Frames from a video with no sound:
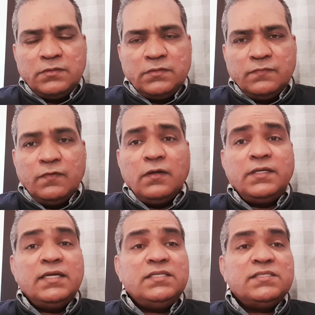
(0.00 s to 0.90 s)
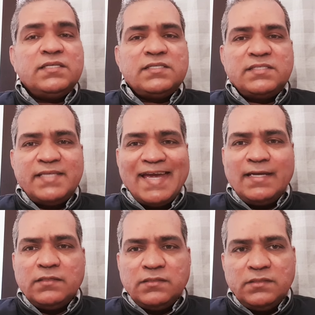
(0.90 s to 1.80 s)
What did Jesus
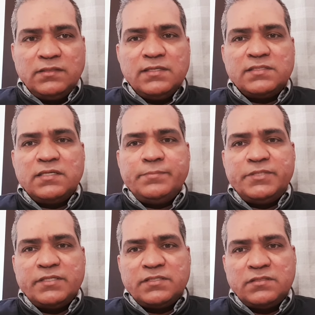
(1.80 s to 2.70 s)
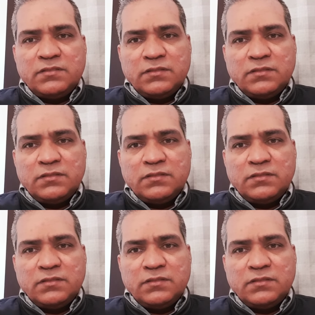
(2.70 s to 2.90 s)
said in the scriptures?